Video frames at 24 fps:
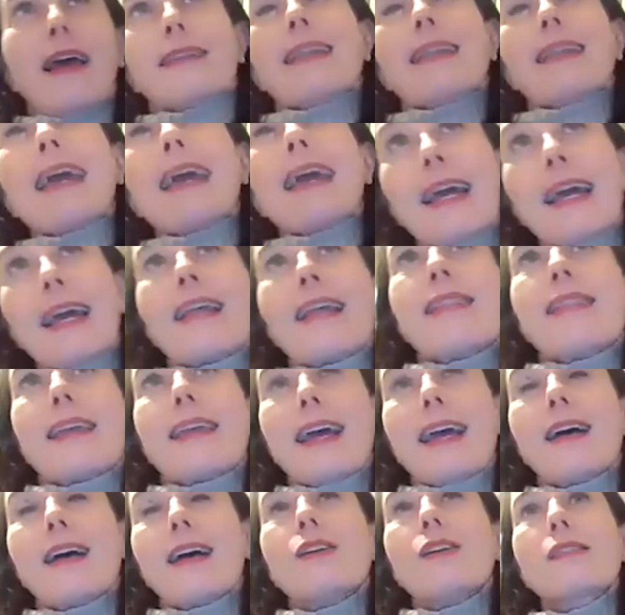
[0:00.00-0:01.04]
Like
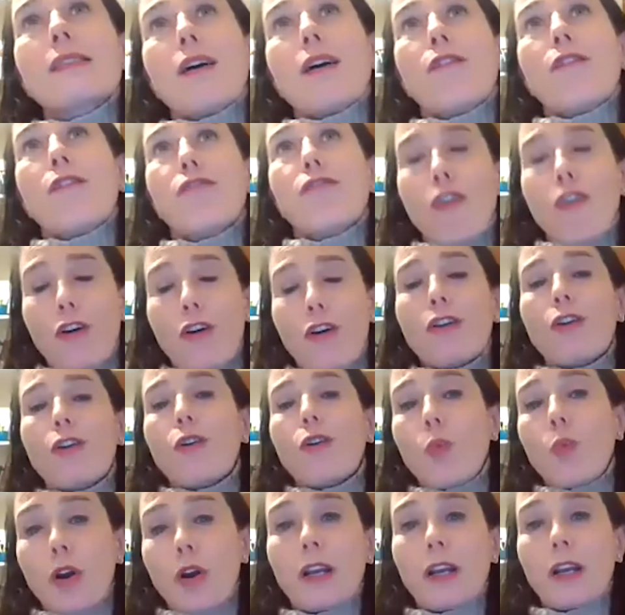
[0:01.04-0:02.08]
anything else, a
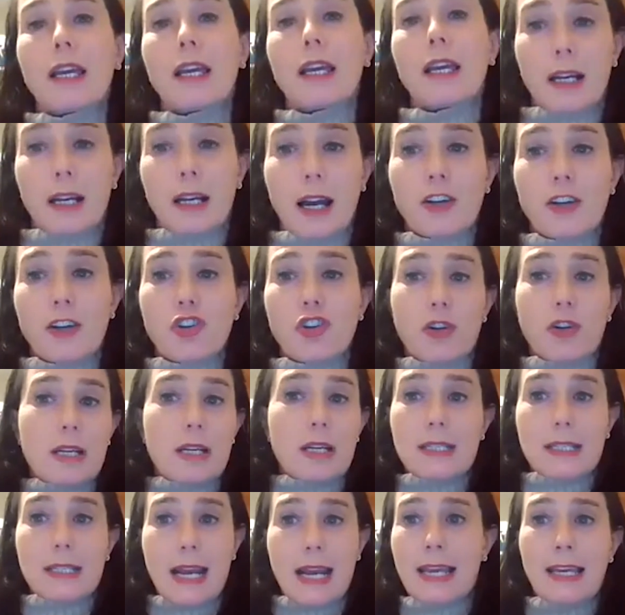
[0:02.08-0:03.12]
foreigner working in a country
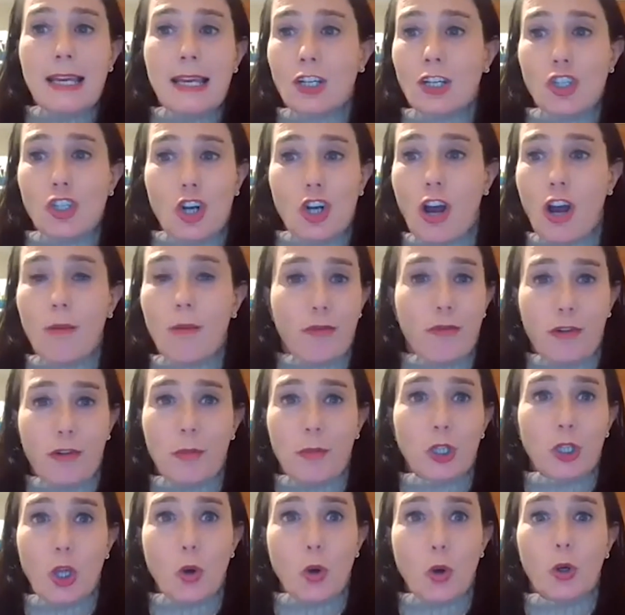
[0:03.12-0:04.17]
is taking a job
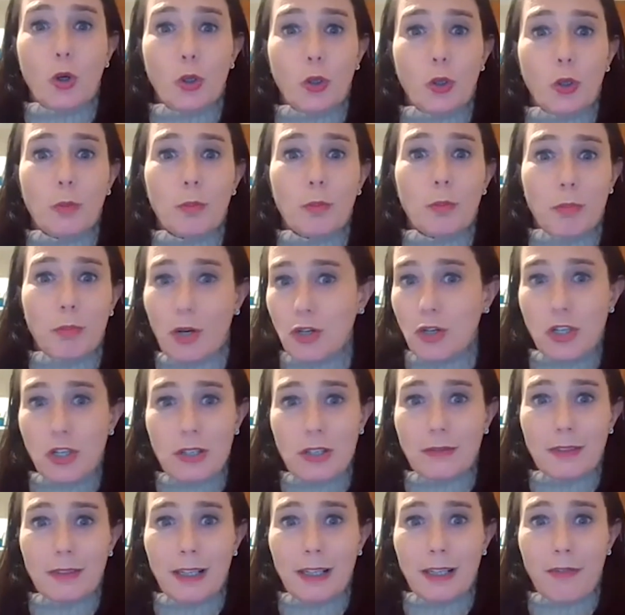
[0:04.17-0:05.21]
from a local
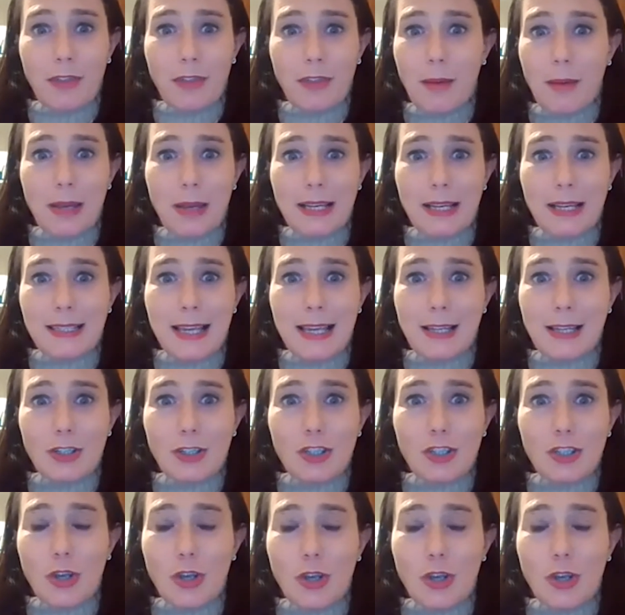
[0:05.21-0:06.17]
person, if that makes sense.